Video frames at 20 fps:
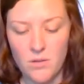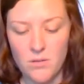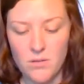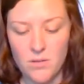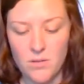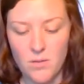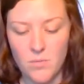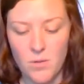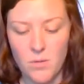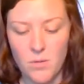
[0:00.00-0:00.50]

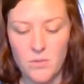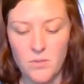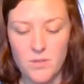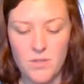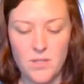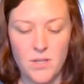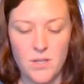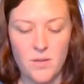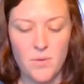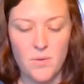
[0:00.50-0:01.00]
So I'm
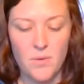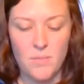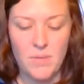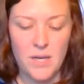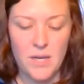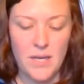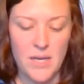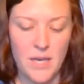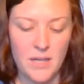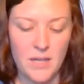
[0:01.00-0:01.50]
almost done with
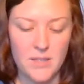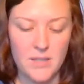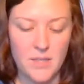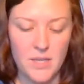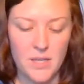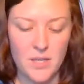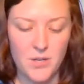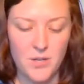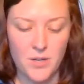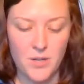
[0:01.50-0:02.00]
my
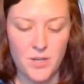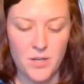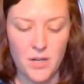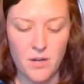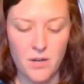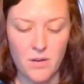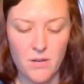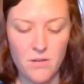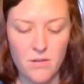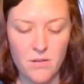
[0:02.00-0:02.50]
hexahedron
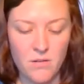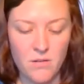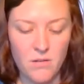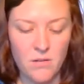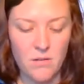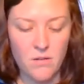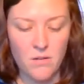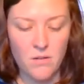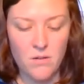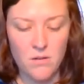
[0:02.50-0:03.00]
here.
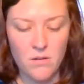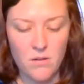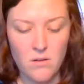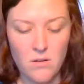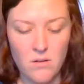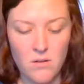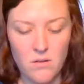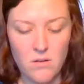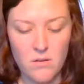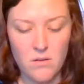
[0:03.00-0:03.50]

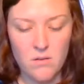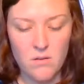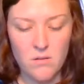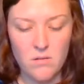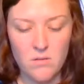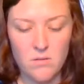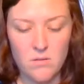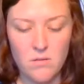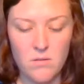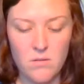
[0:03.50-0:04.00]
A
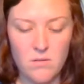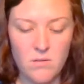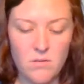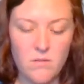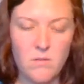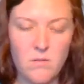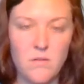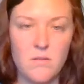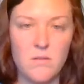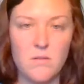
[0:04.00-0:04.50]

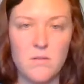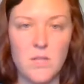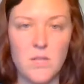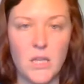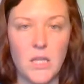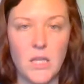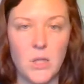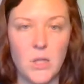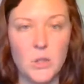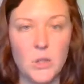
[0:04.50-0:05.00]

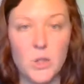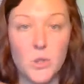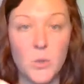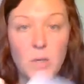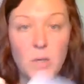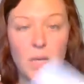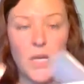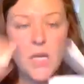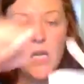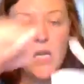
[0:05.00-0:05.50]
little
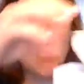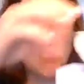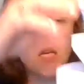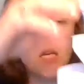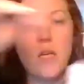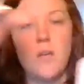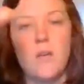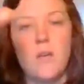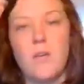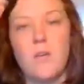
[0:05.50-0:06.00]
tricky.
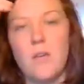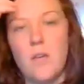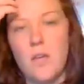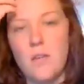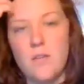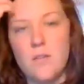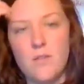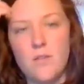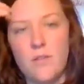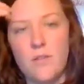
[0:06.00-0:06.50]

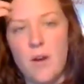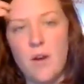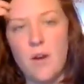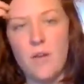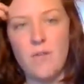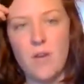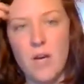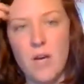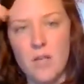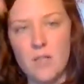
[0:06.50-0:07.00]
Okay, so now
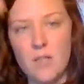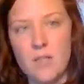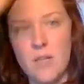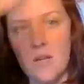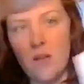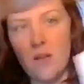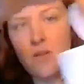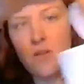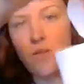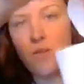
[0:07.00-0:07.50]
I've got
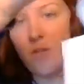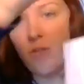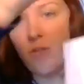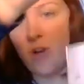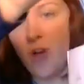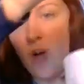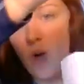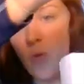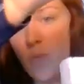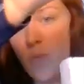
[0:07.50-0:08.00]
sort of
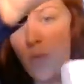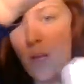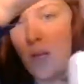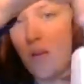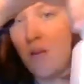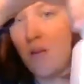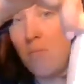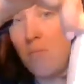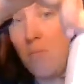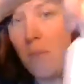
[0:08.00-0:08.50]
an
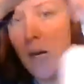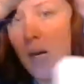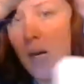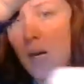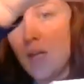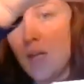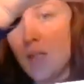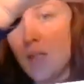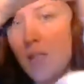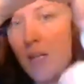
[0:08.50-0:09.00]
open
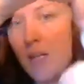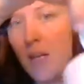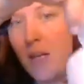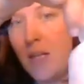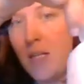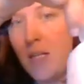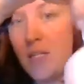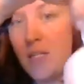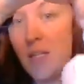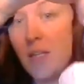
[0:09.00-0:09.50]
box, and I
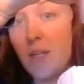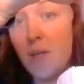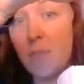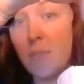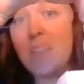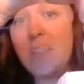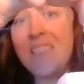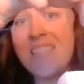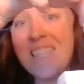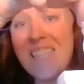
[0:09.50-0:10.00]
need to
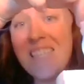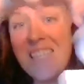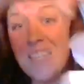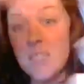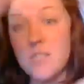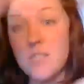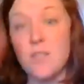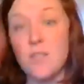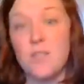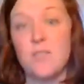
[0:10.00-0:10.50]

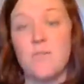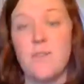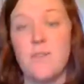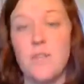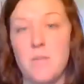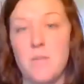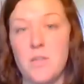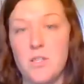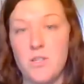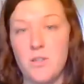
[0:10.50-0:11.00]
complete this
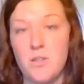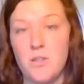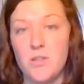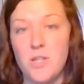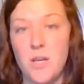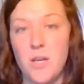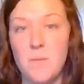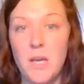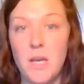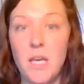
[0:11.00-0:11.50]
three-dimensional
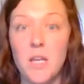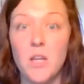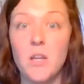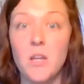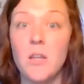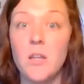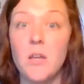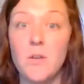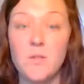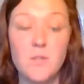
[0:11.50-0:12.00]
shape, make it a
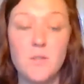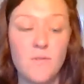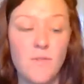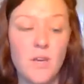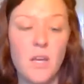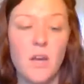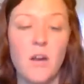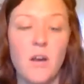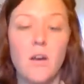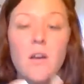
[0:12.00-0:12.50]
closed
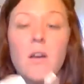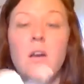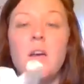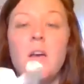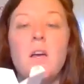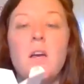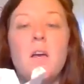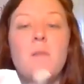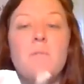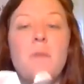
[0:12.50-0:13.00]
figure
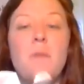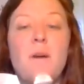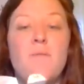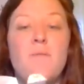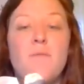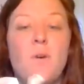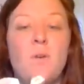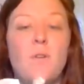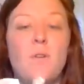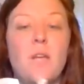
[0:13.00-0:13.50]
by
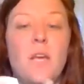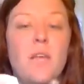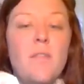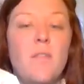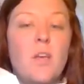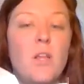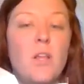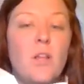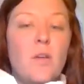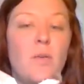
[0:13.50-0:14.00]
folding in
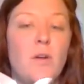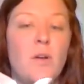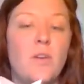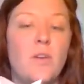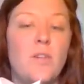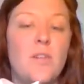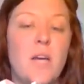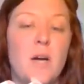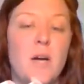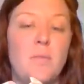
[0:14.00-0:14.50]
the glue
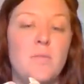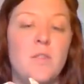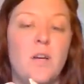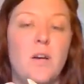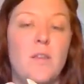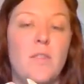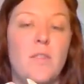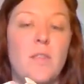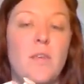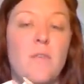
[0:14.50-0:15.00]
under tabs
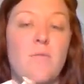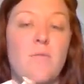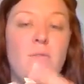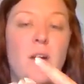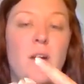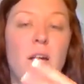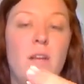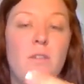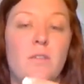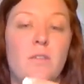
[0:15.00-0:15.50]
on the
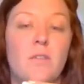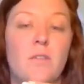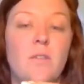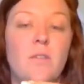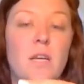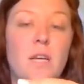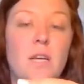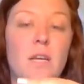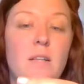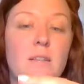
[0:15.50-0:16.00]
final
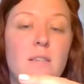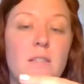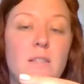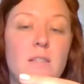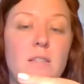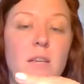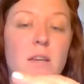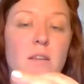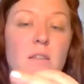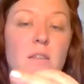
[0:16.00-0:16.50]
and
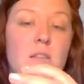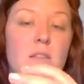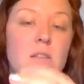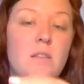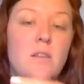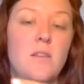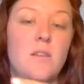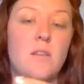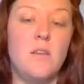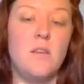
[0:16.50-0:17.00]
6th
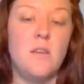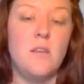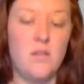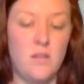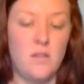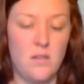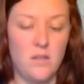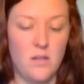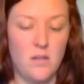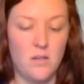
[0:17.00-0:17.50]

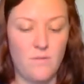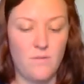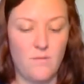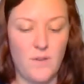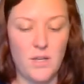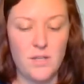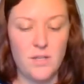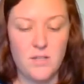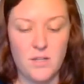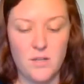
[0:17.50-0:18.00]

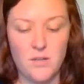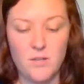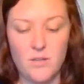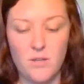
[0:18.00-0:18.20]
face here.